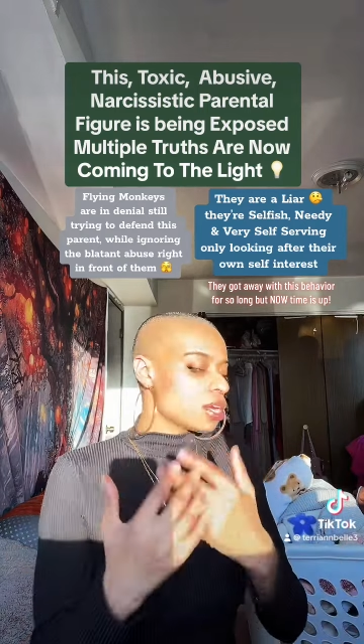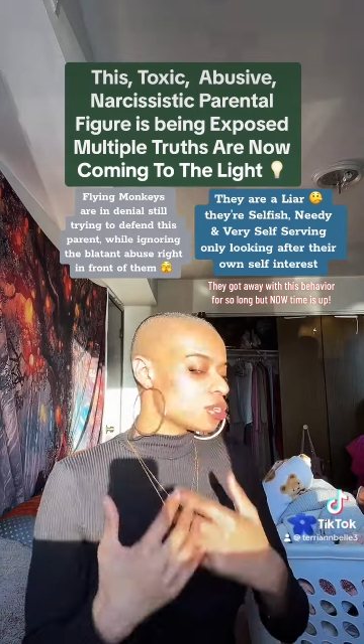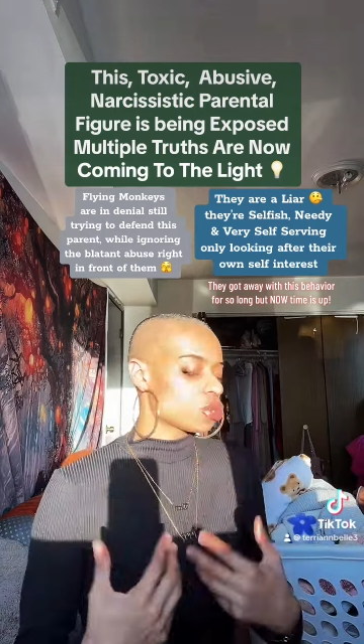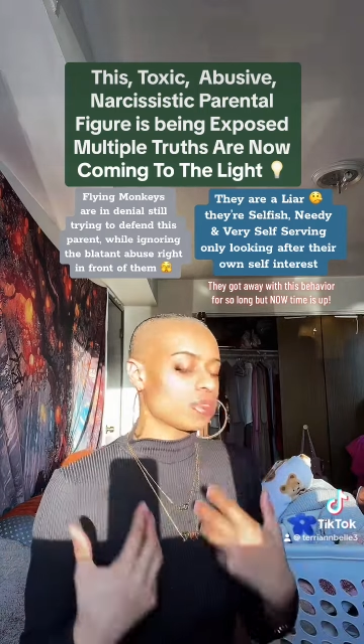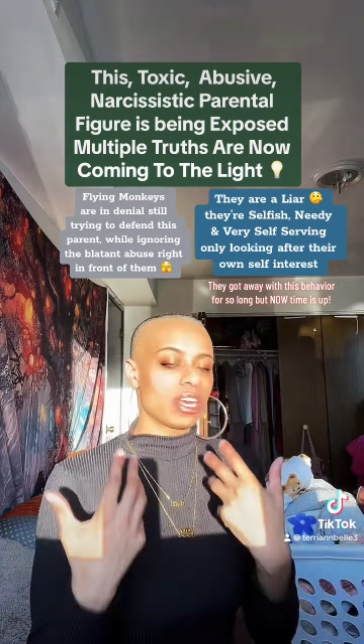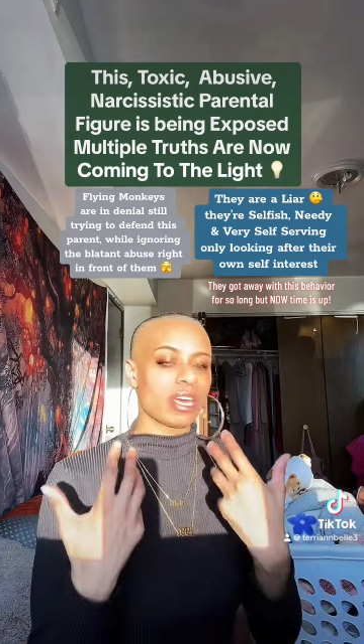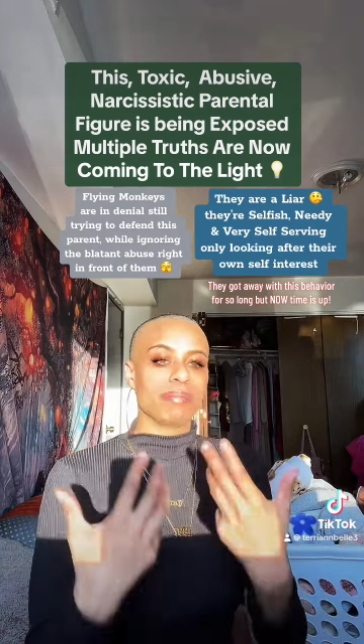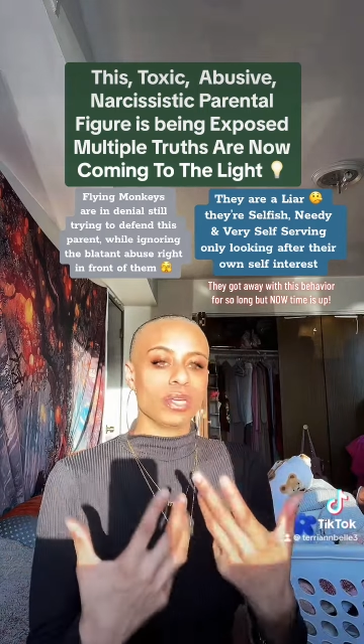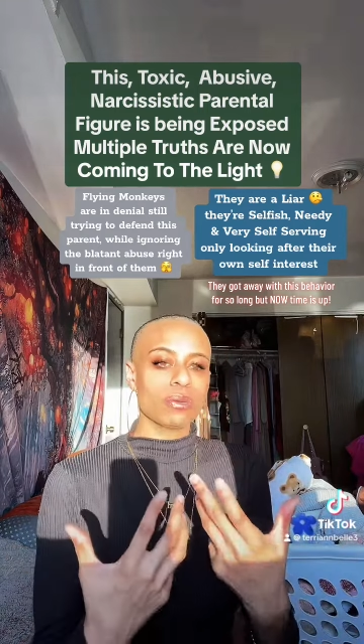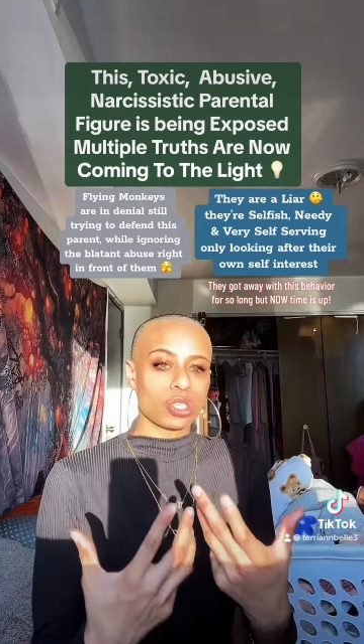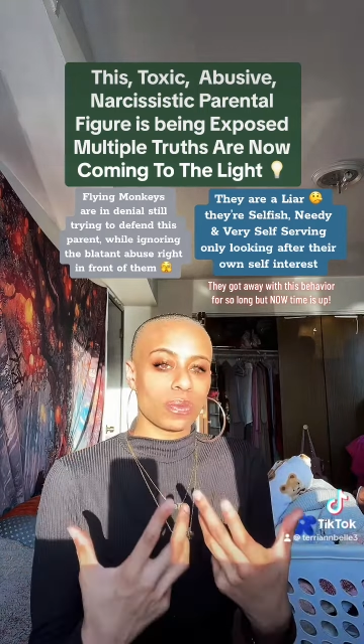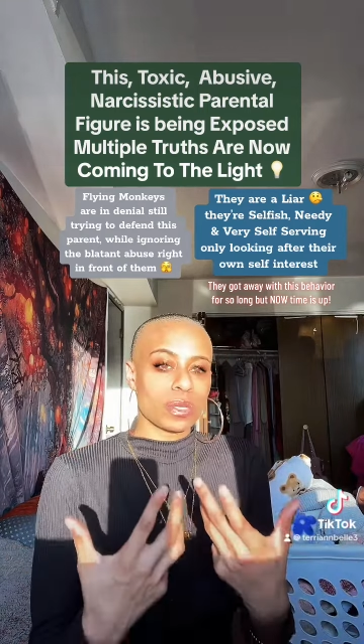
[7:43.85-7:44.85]
so the
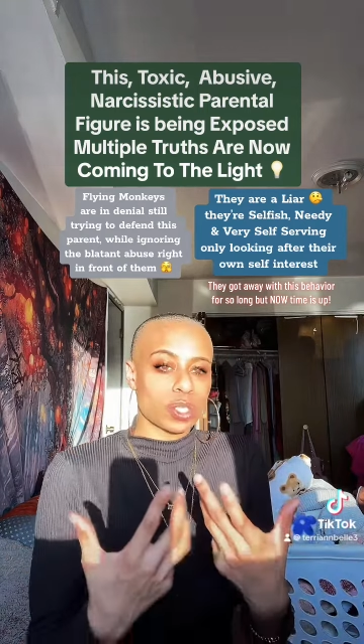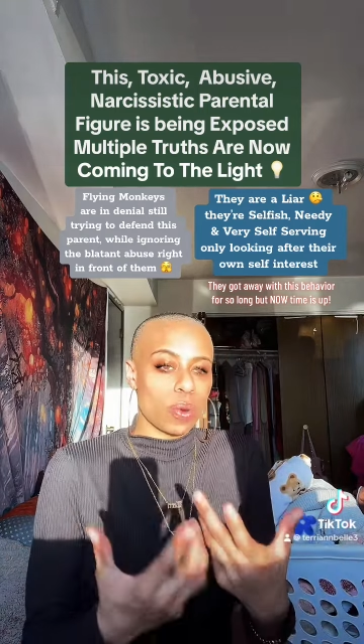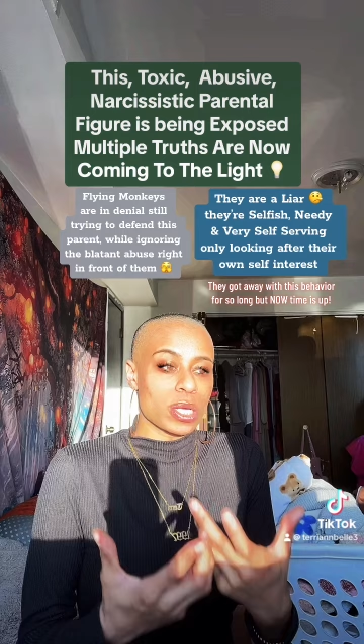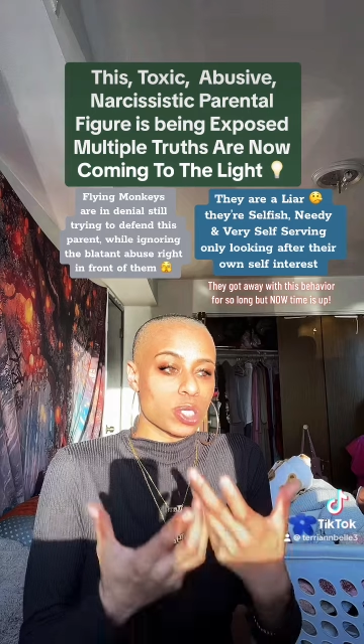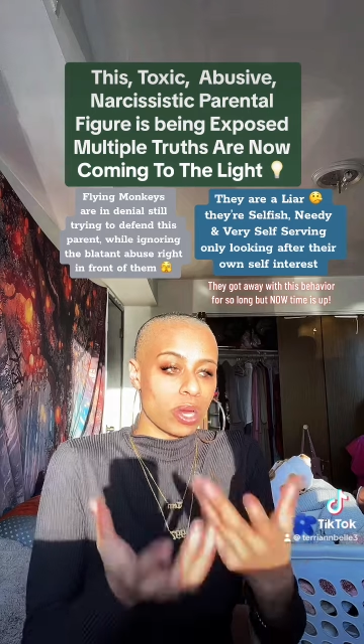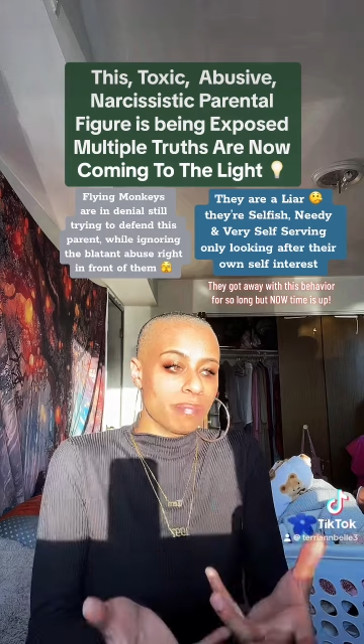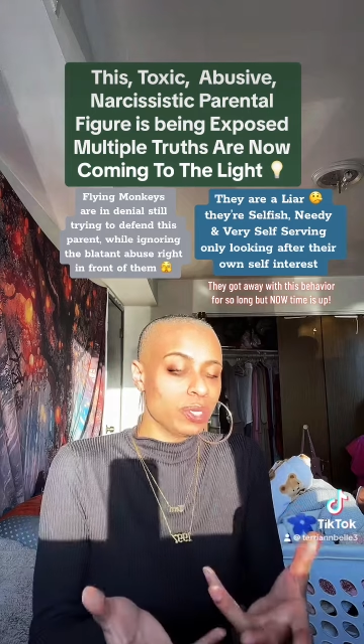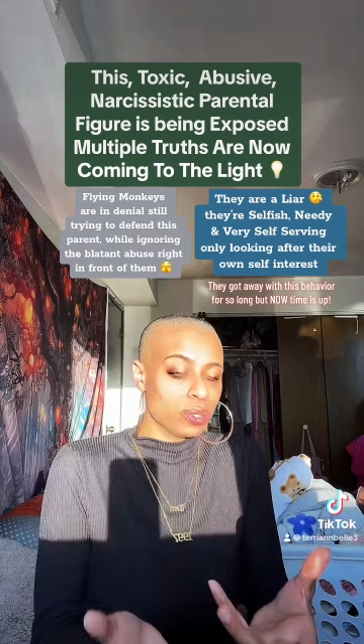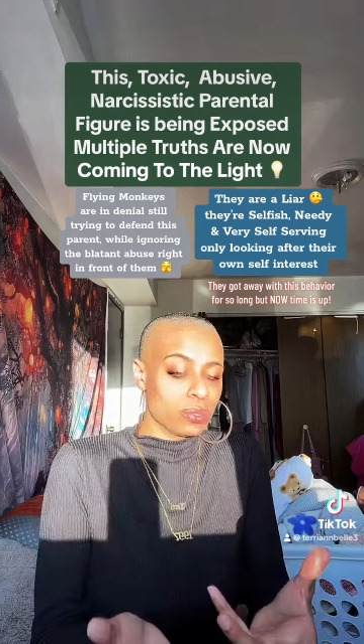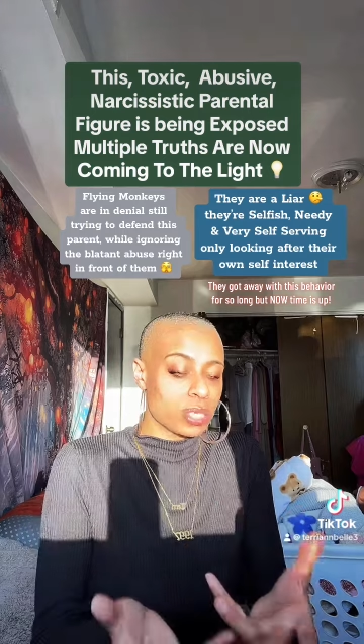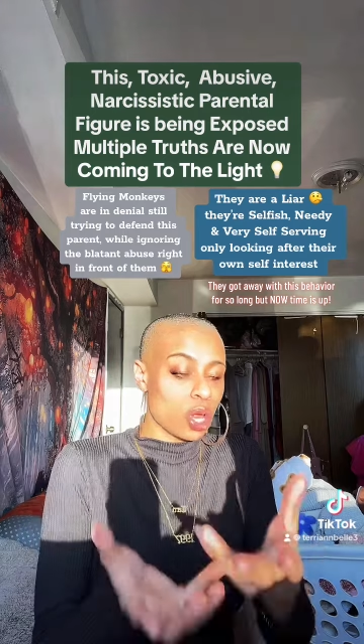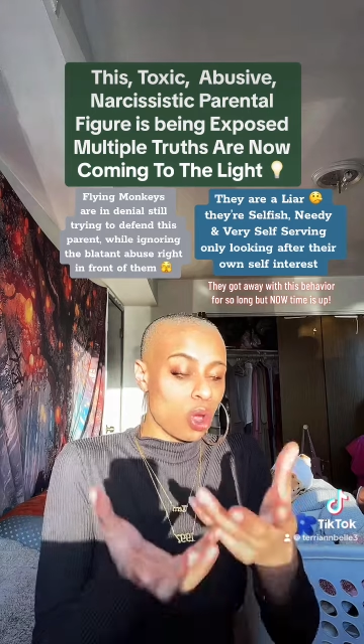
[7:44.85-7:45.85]
abuser is going to
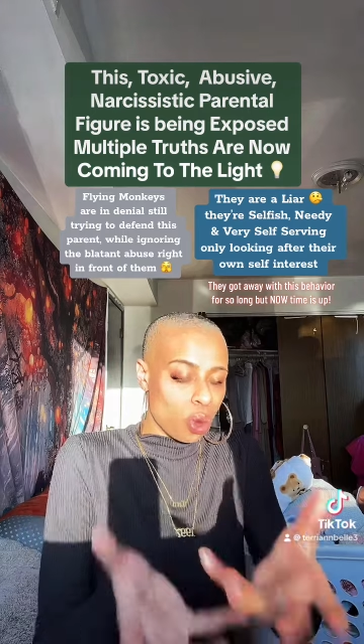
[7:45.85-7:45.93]
abuse